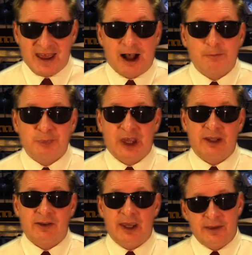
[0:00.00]
now,
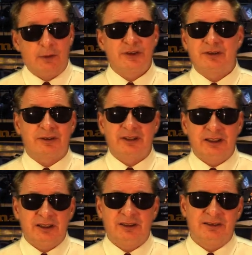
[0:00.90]
and those
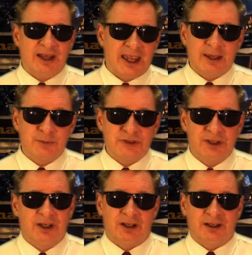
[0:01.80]
league names,
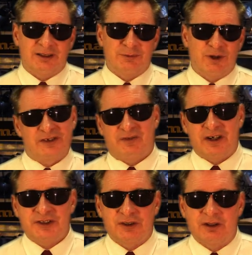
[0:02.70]
well, as
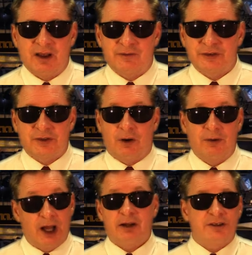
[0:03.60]
far as skill levels
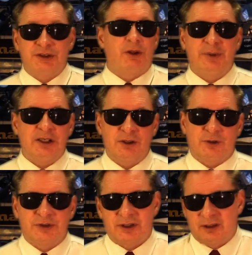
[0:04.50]
go, are still being
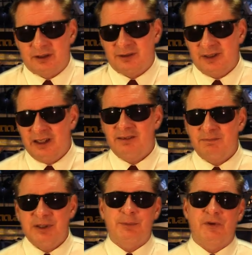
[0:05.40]
used.
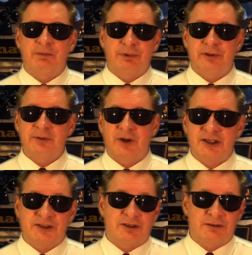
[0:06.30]
And people pretty
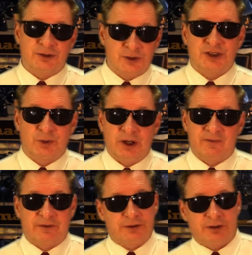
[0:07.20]
much are used to
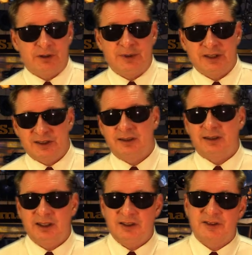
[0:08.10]
it for tournaments and
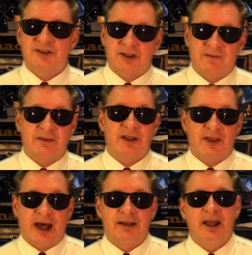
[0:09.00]
leagues and stuff like
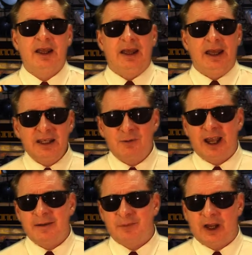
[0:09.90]
that.
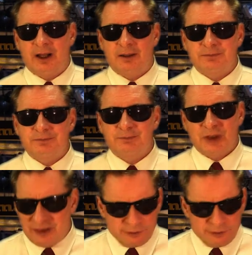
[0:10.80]
Anyway, but